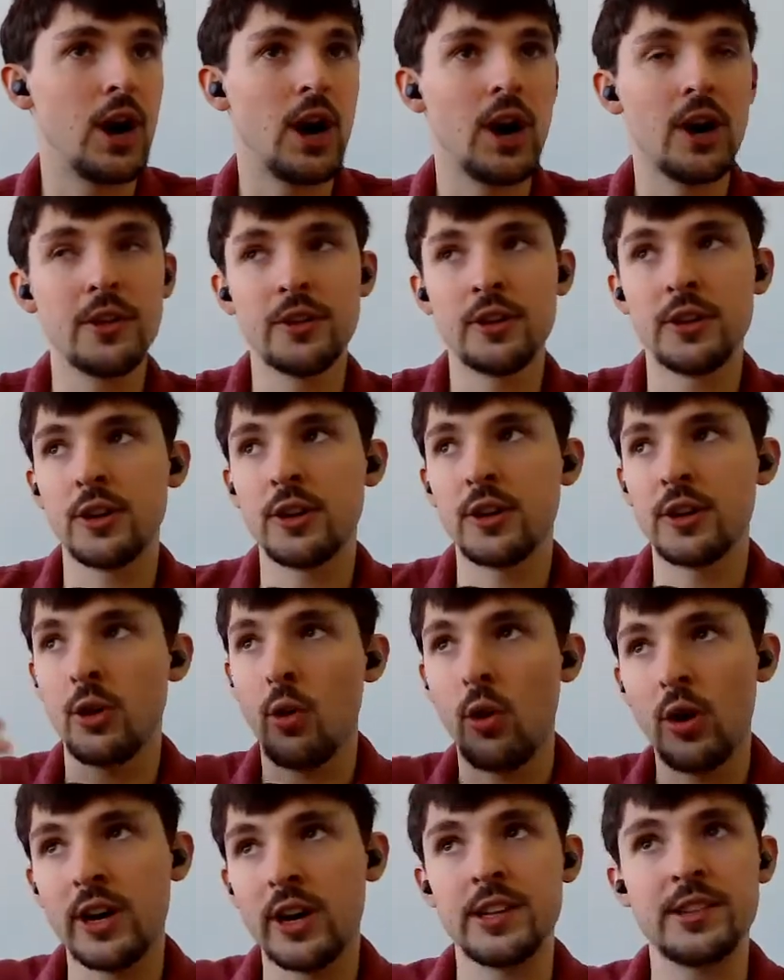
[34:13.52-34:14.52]
other
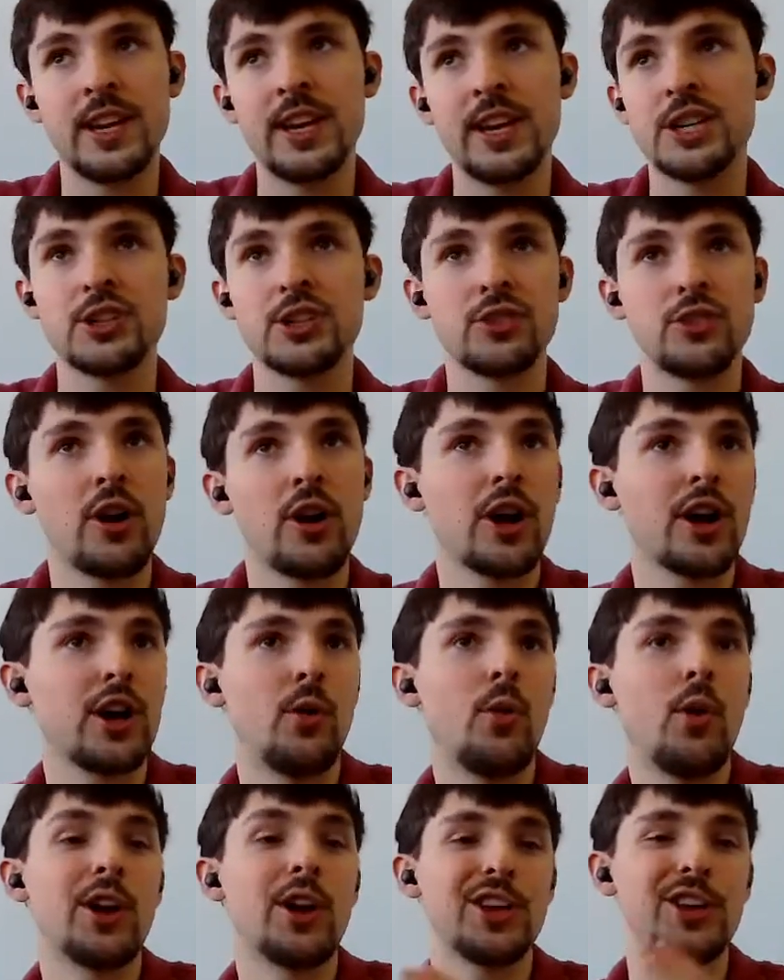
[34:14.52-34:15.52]
organizations aren't going
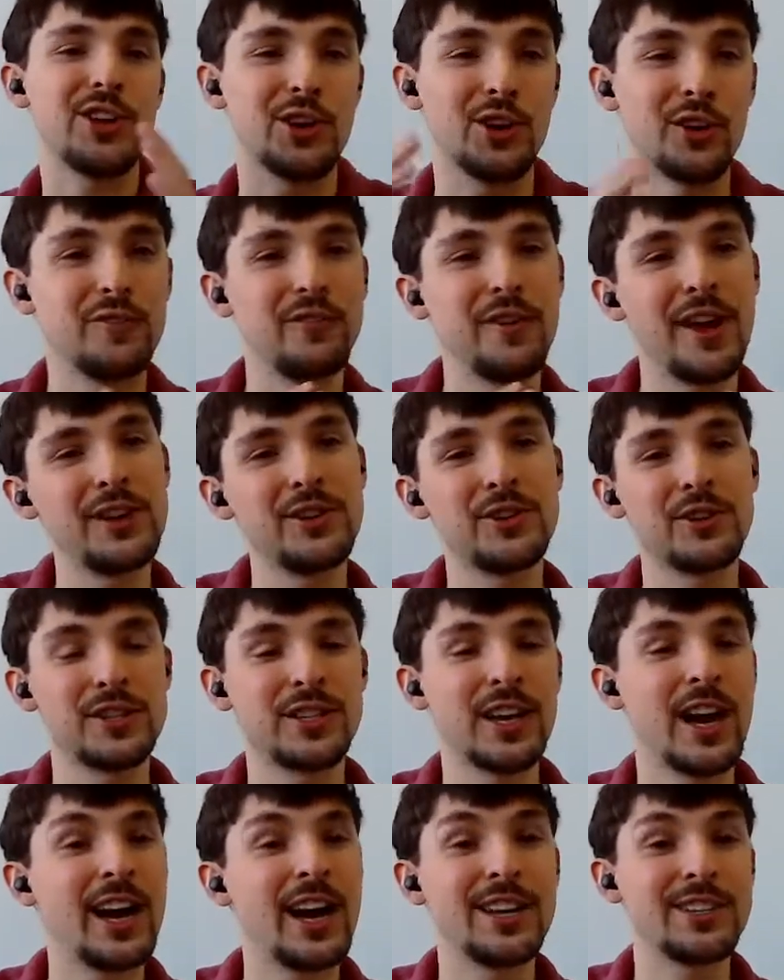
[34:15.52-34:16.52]
to want your vendor
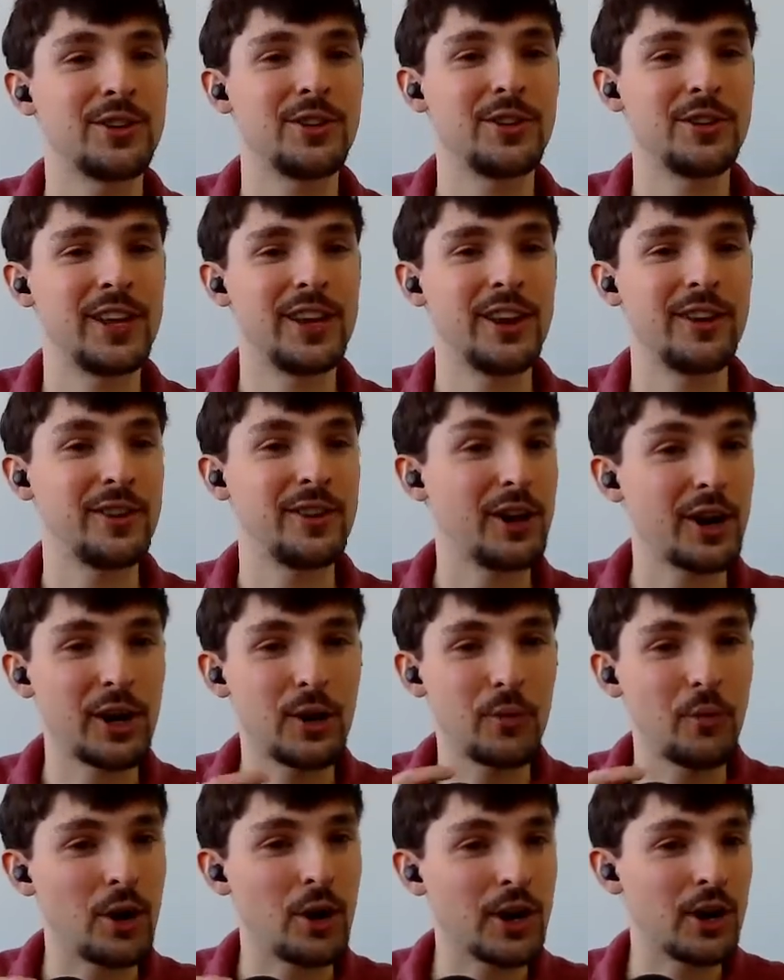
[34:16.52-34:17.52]
ties on there. They're
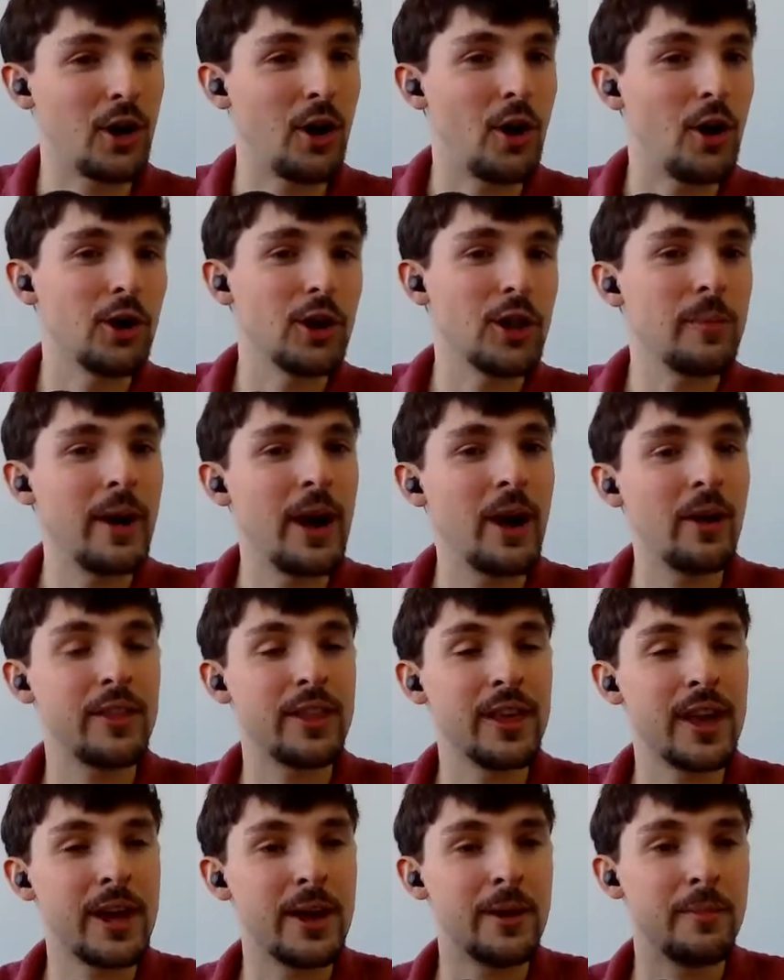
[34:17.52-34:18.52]
going to want it all about
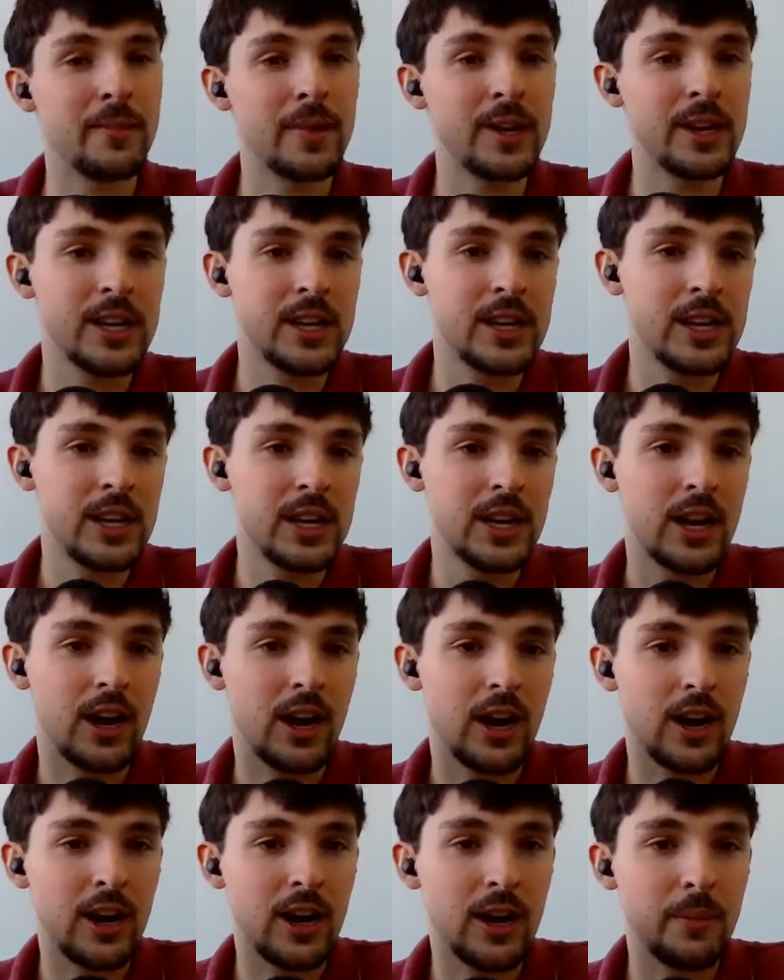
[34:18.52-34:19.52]
them.
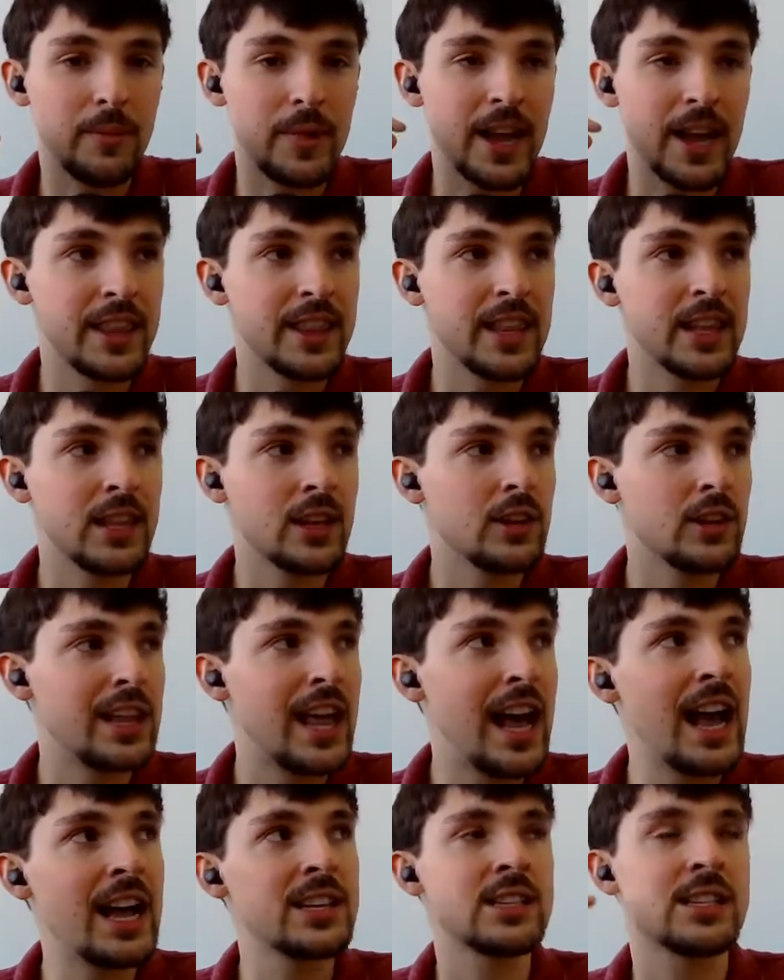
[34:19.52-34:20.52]
And then the
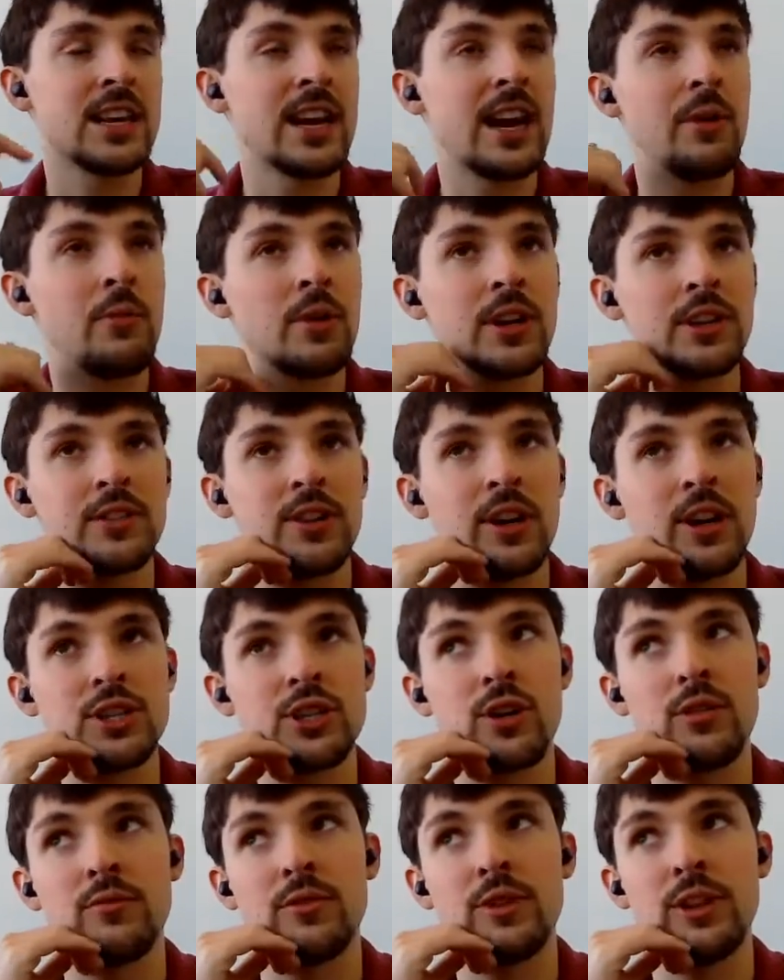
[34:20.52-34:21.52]
last thing I want to
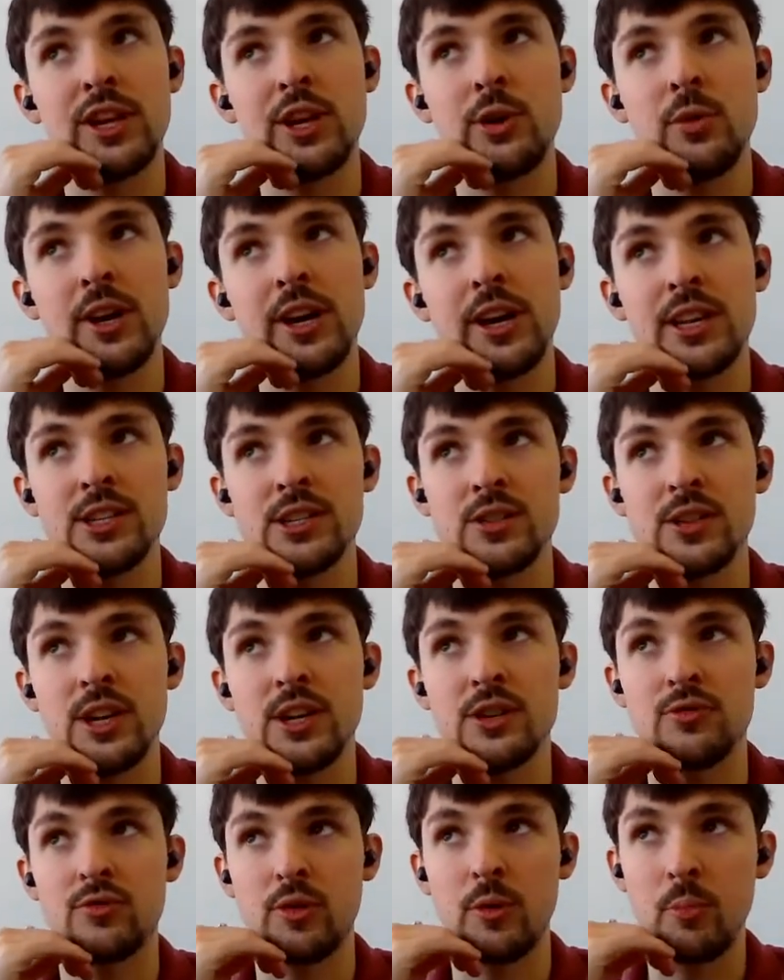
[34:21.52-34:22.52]
touch on really quick
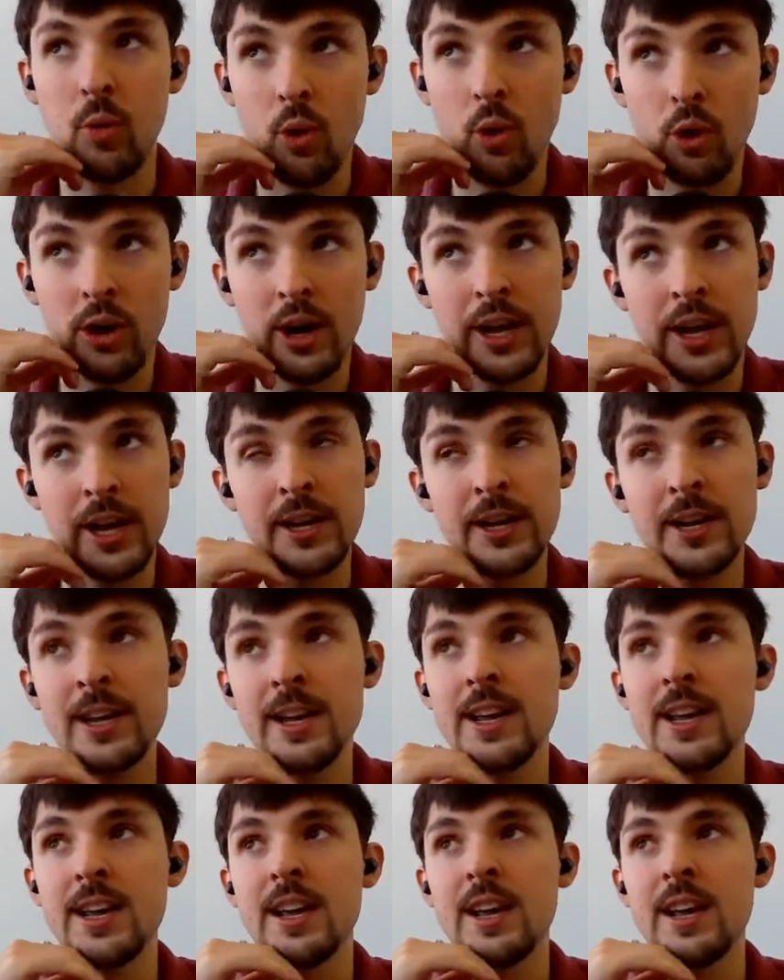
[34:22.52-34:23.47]
is reporting.